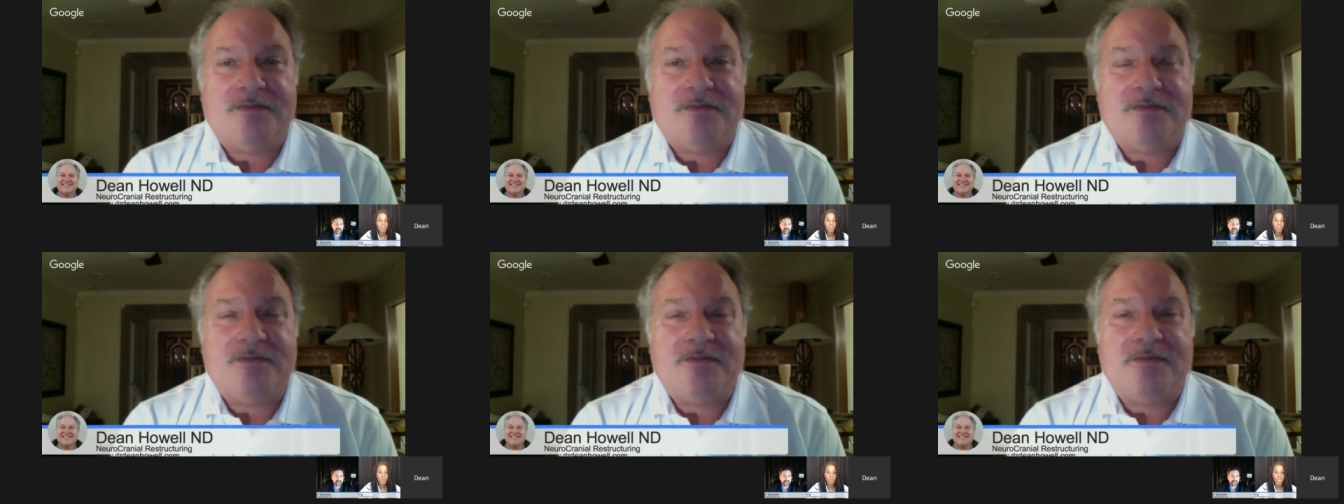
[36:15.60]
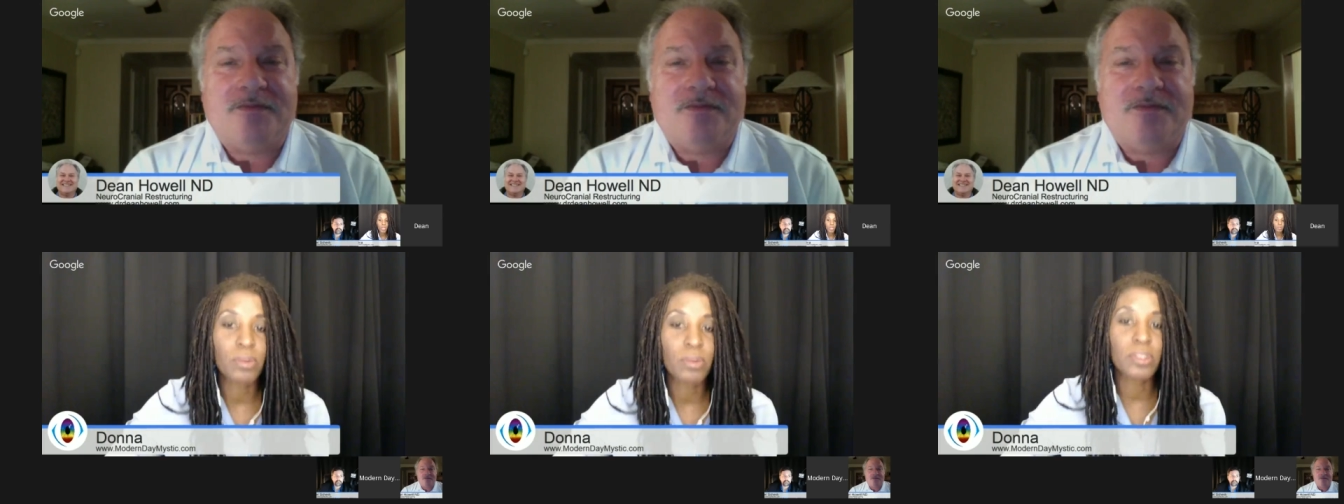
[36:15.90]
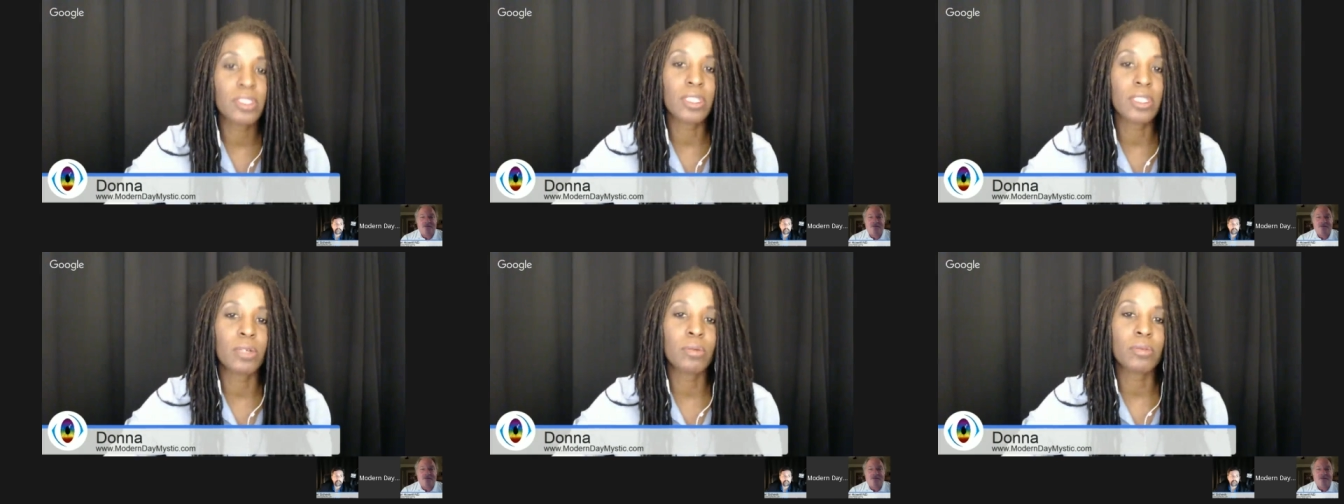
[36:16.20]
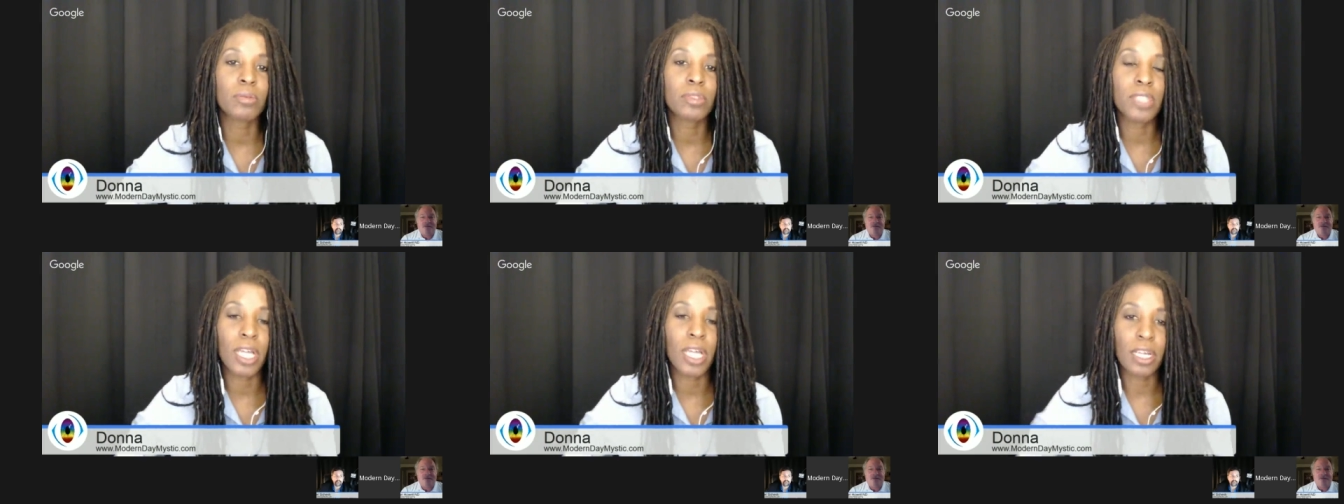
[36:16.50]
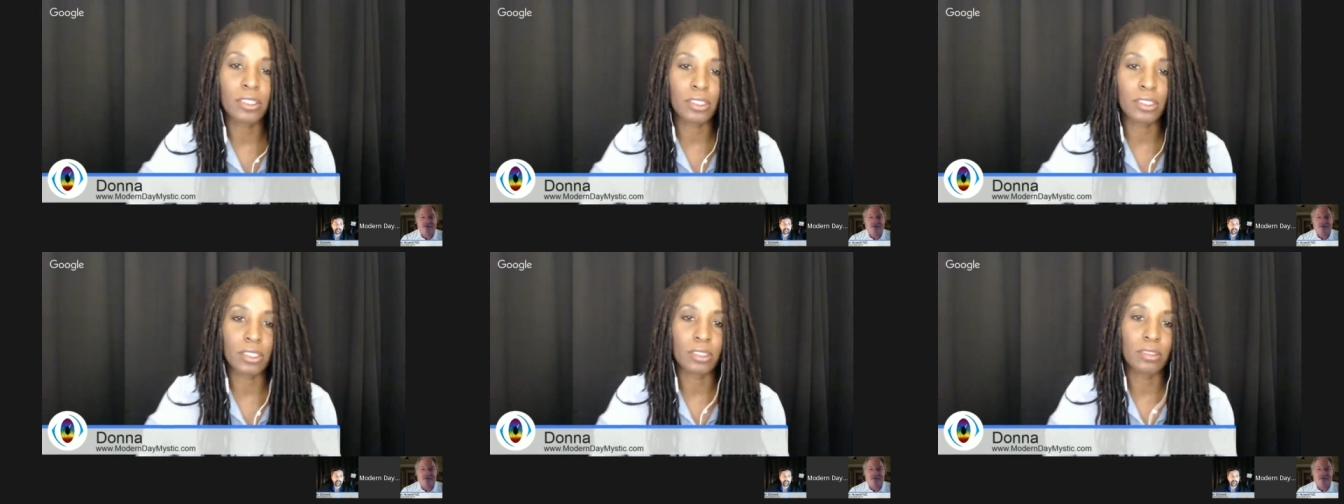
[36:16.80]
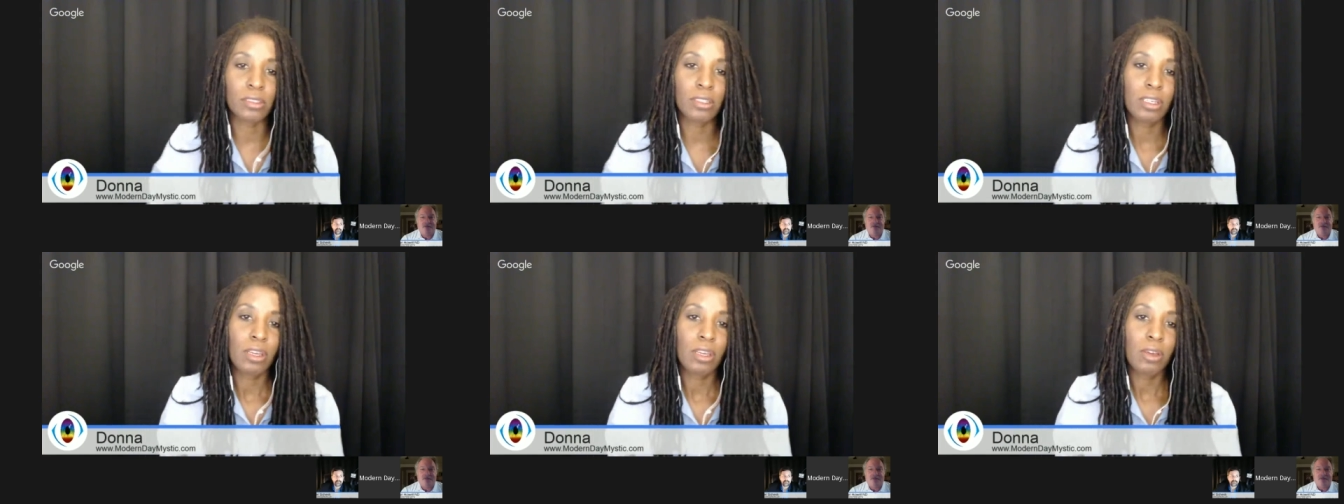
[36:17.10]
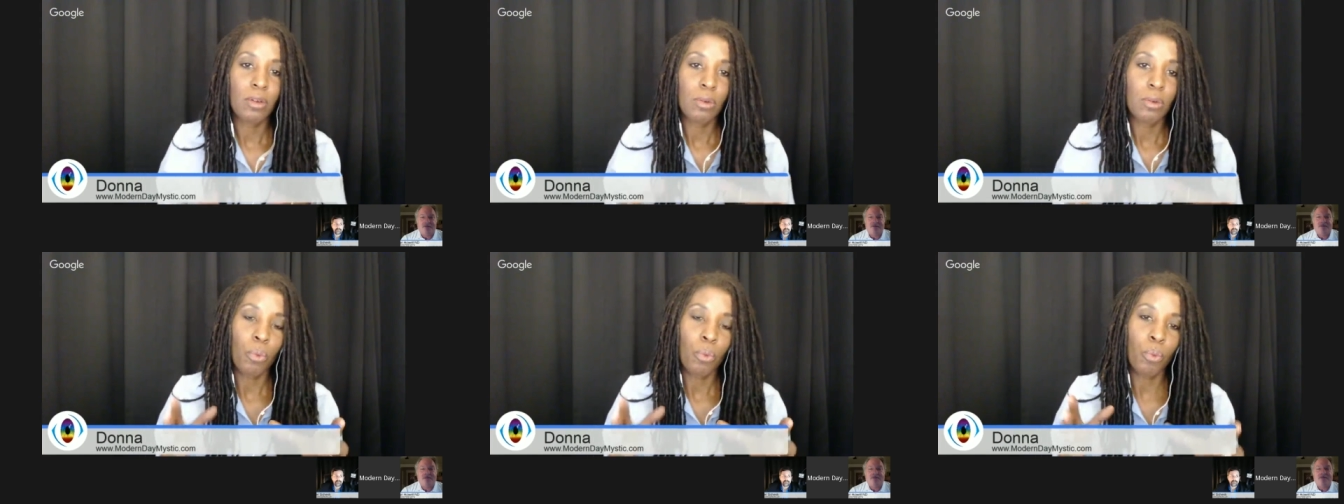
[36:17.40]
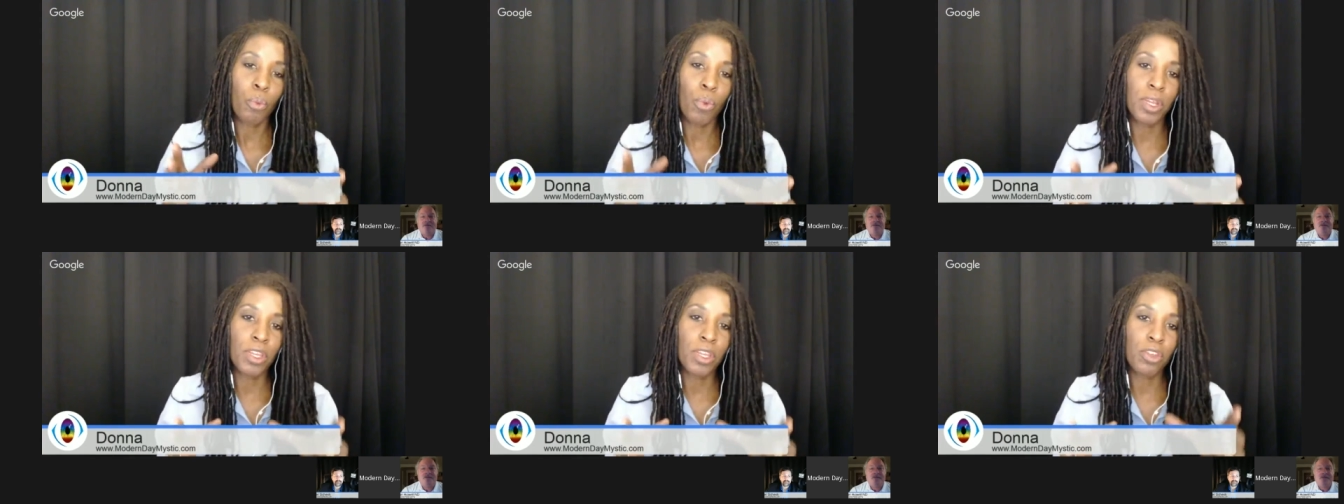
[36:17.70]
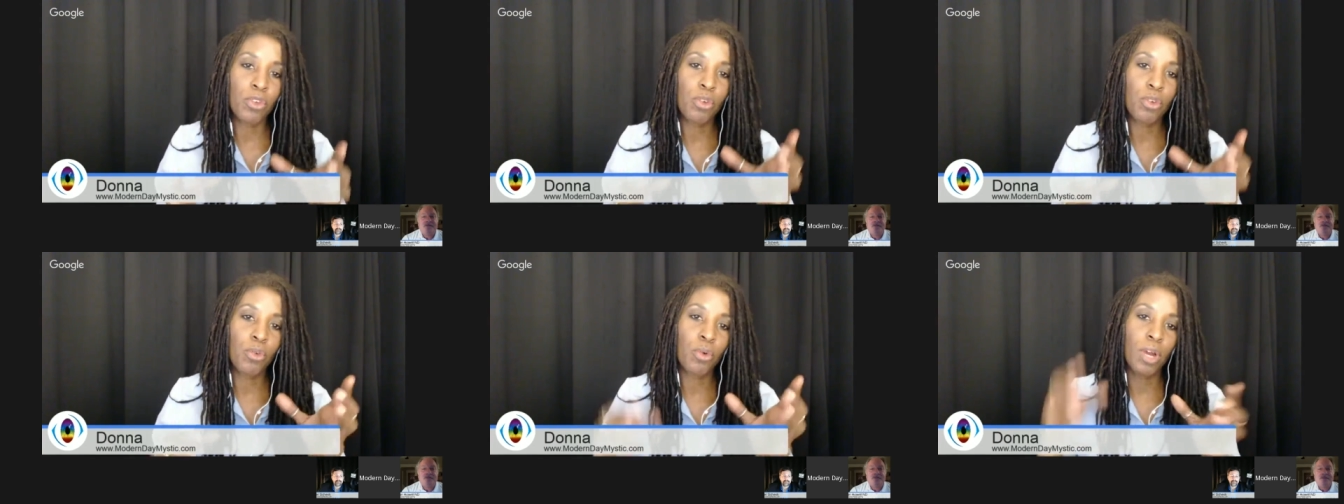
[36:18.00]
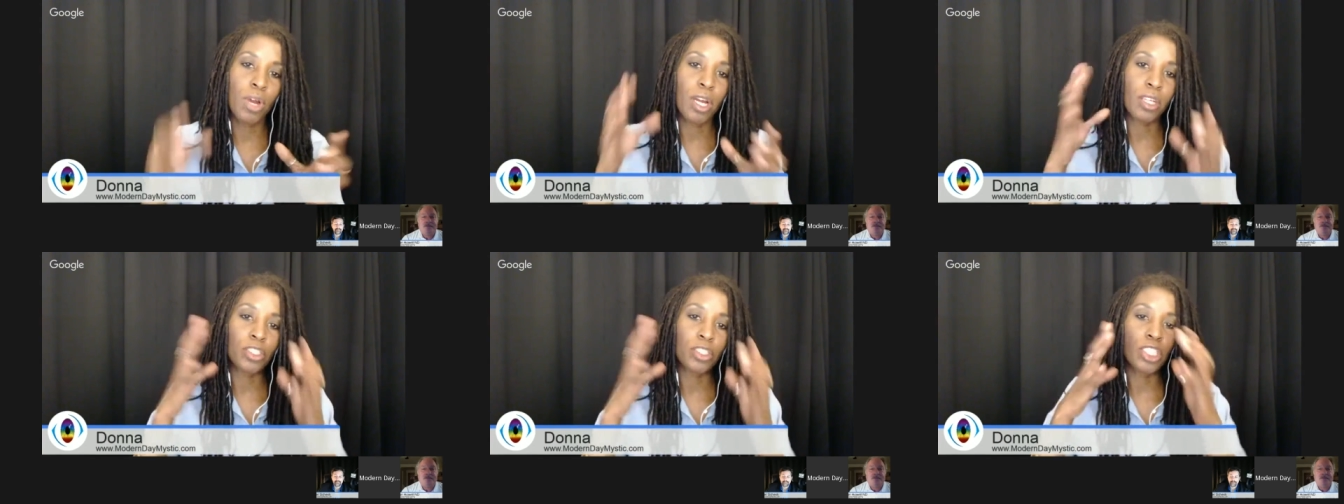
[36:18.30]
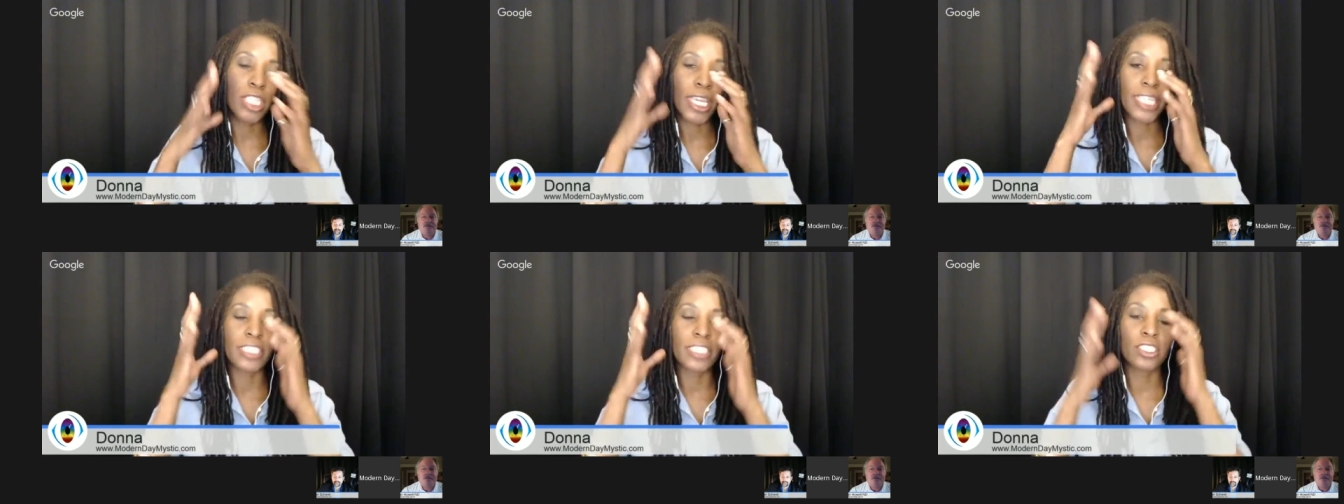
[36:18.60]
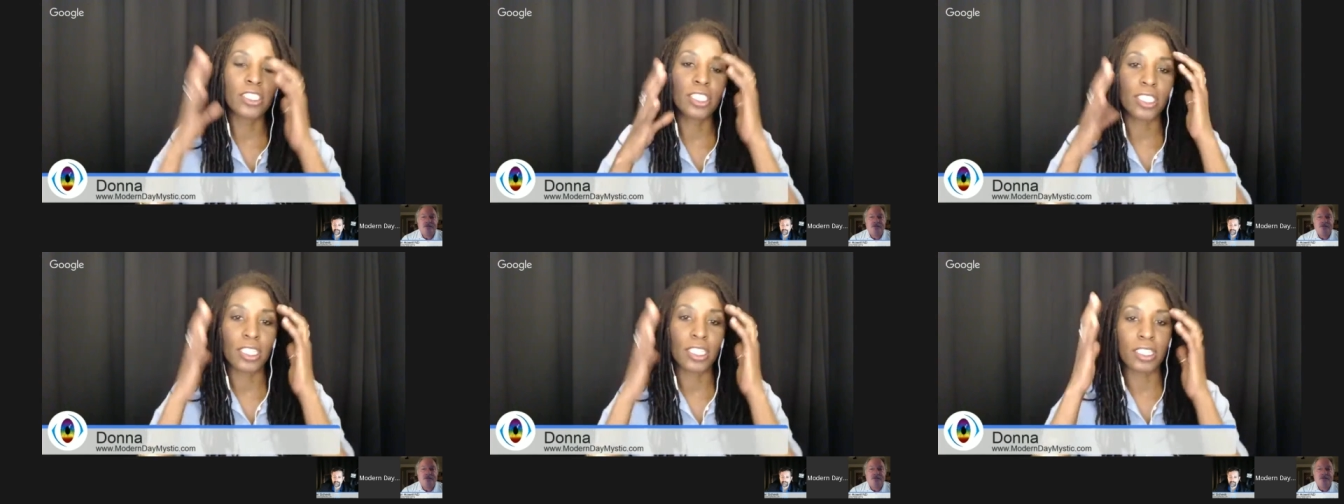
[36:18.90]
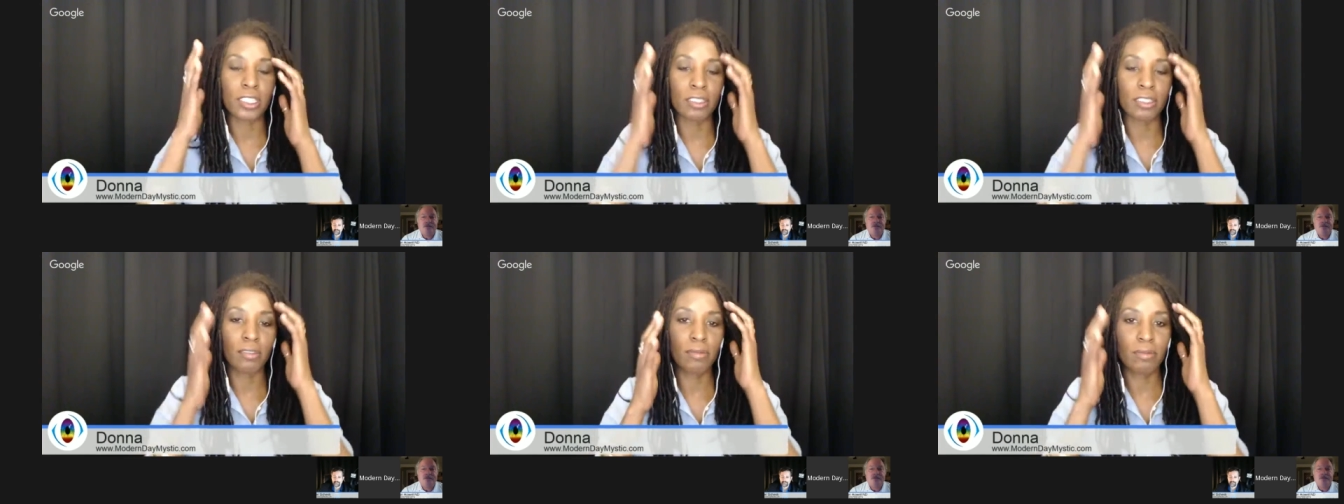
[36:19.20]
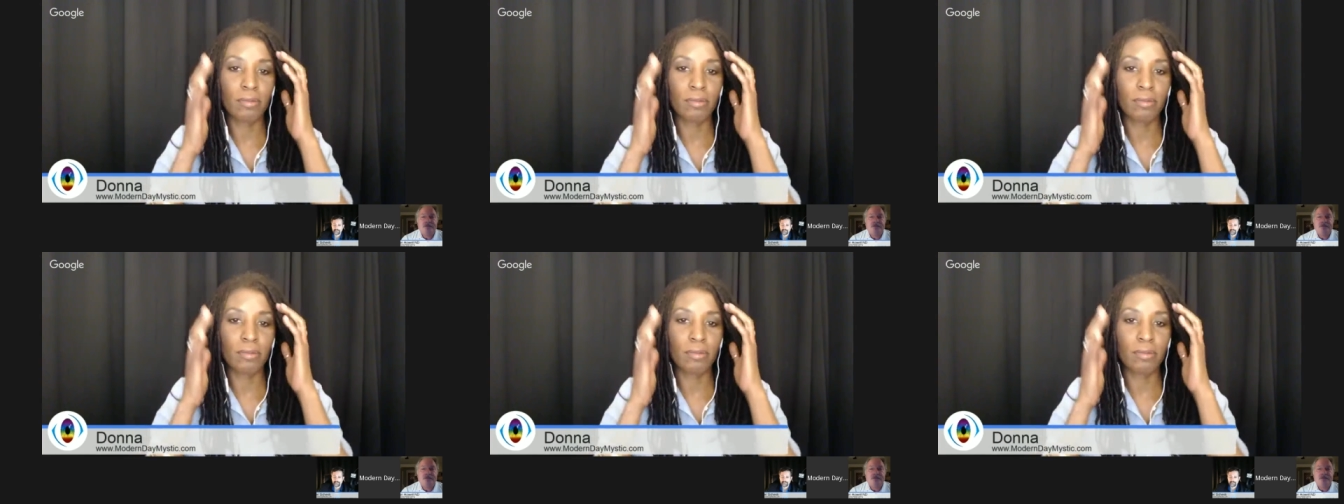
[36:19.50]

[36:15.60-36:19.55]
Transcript: Well, so doctor, when you are changing